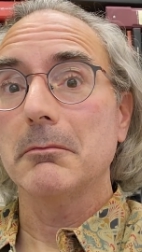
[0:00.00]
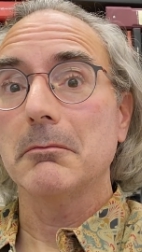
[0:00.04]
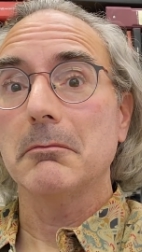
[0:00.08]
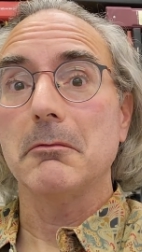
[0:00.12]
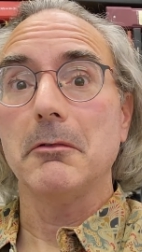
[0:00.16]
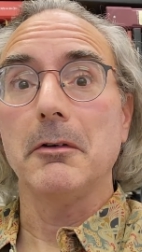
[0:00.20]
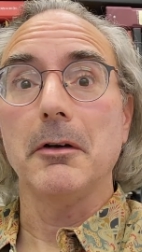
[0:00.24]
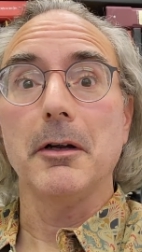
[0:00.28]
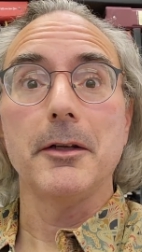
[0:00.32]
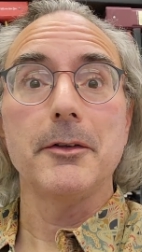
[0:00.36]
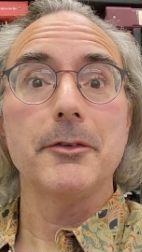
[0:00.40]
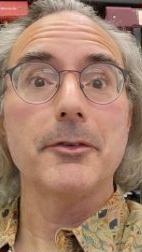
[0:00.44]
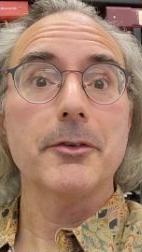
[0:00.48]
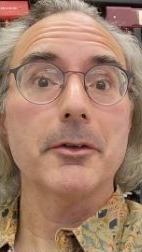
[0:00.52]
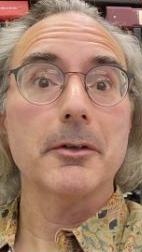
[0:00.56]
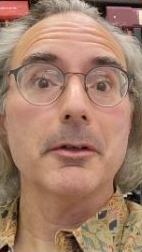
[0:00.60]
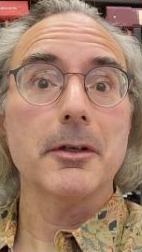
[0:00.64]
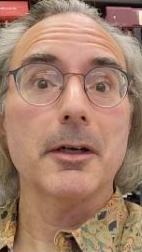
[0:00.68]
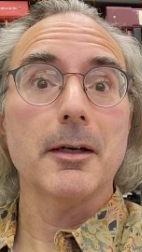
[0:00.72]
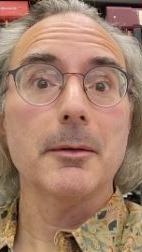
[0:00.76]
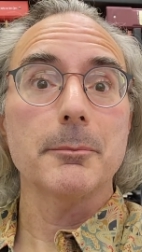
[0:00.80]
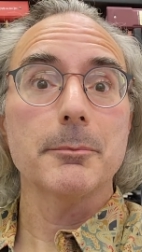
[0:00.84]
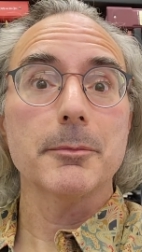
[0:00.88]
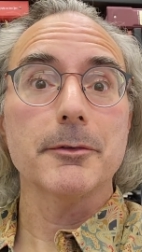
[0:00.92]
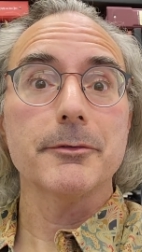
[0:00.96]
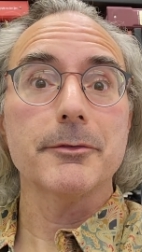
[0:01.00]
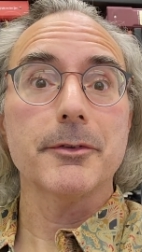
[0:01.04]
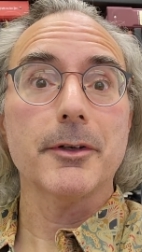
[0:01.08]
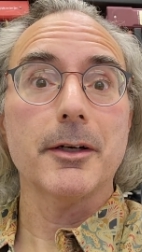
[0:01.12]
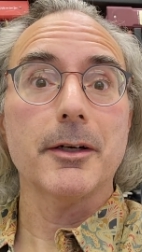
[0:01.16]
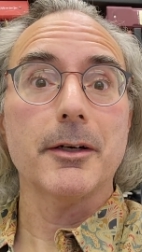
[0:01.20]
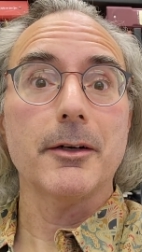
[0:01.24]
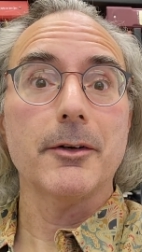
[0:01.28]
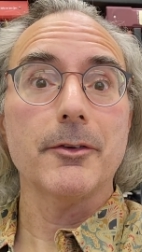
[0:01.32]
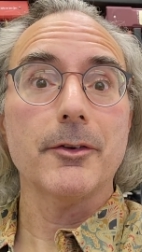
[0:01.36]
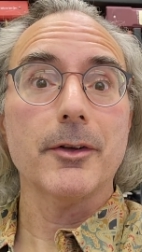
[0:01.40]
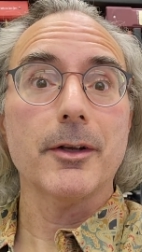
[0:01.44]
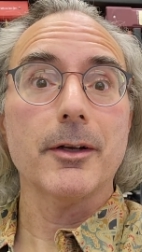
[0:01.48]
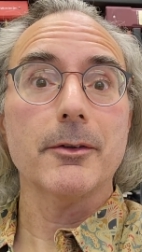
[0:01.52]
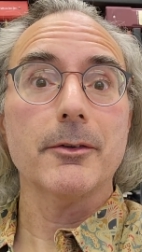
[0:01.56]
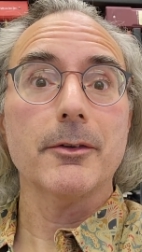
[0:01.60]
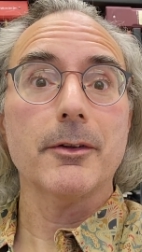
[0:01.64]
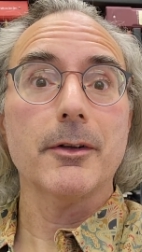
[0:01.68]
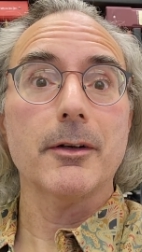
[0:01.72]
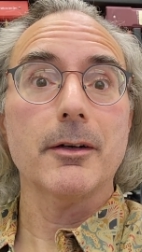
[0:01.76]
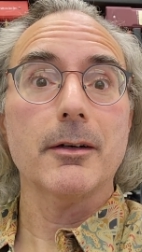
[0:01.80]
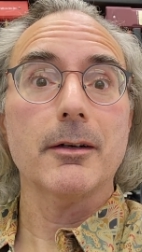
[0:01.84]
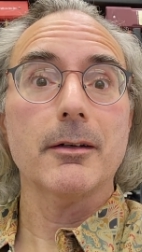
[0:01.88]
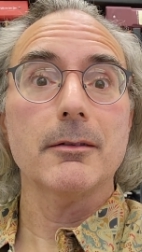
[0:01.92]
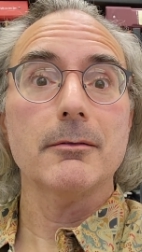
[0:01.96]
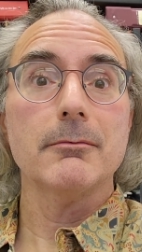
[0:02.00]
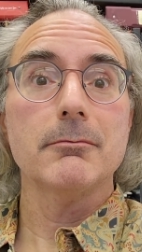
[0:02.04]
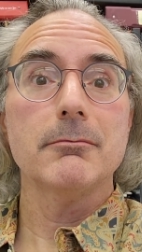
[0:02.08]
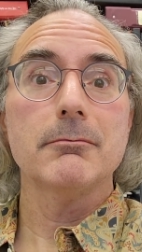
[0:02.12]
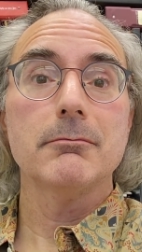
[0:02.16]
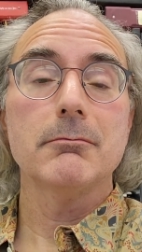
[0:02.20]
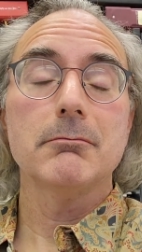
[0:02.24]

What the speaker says: nicer amplifiers out there,